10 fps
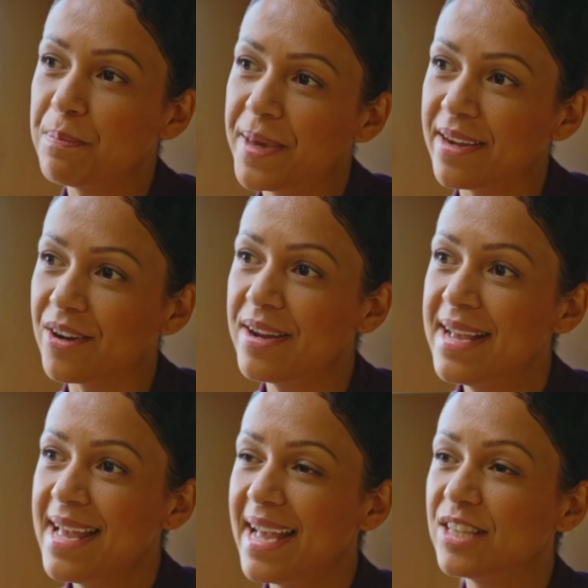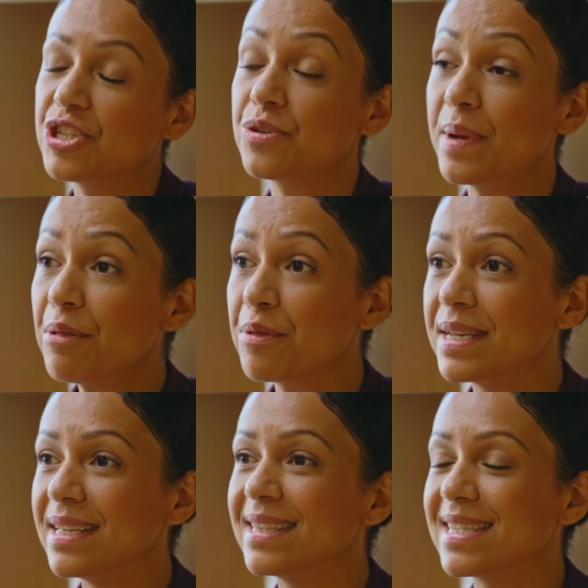repair and
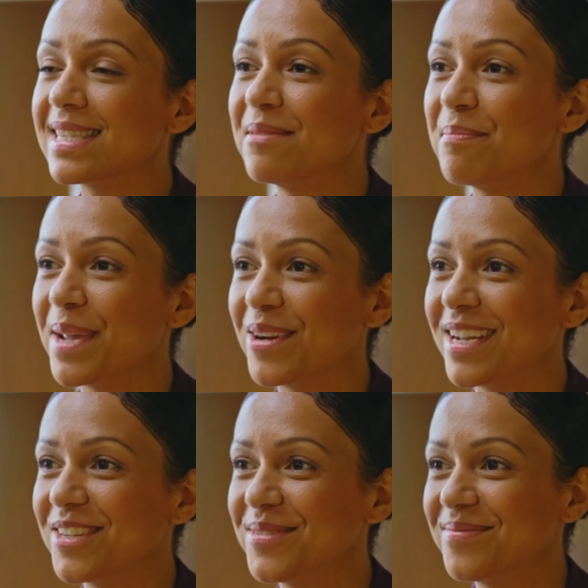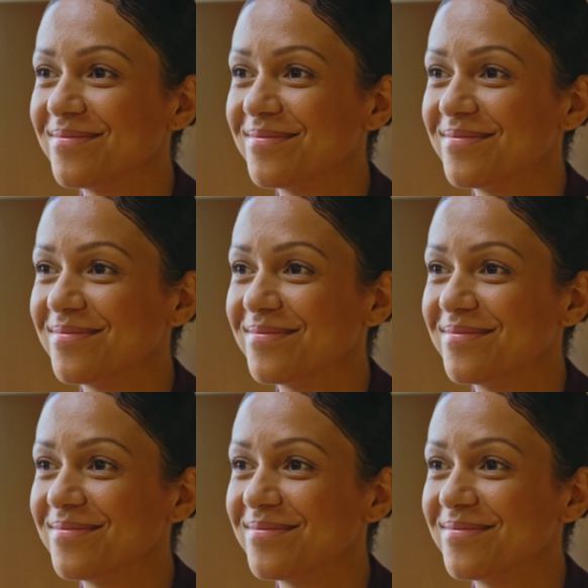strengthening the skin barrier.